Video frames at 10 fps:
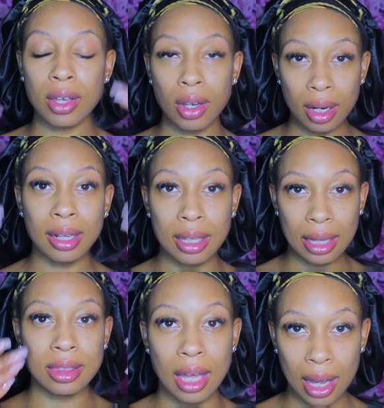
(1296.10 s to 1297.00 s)
And you're gonna
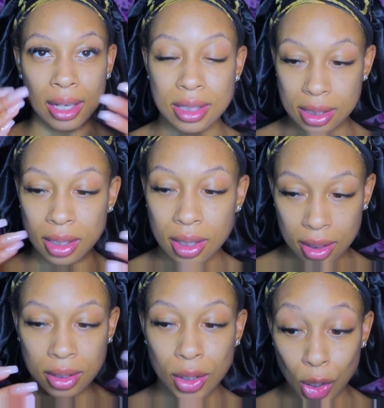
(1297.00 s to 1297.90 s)
let that,
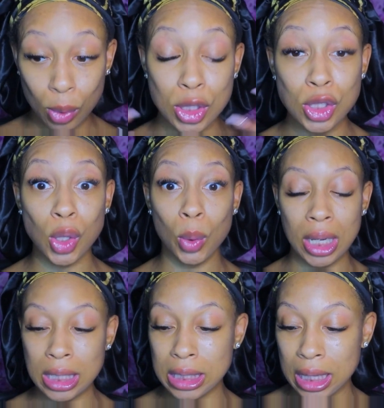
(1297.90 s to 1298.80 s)
you know,
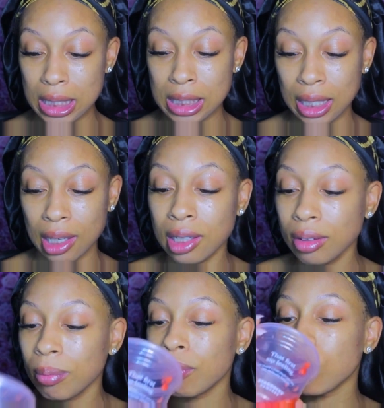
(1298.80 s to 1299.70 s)
soak into the
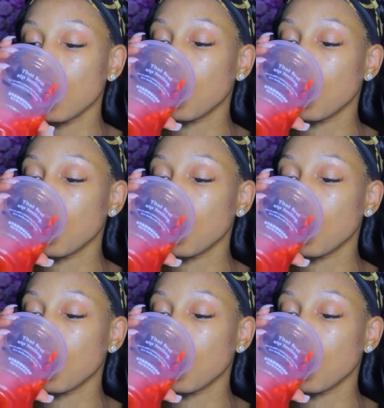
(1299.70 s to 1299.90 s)
skin.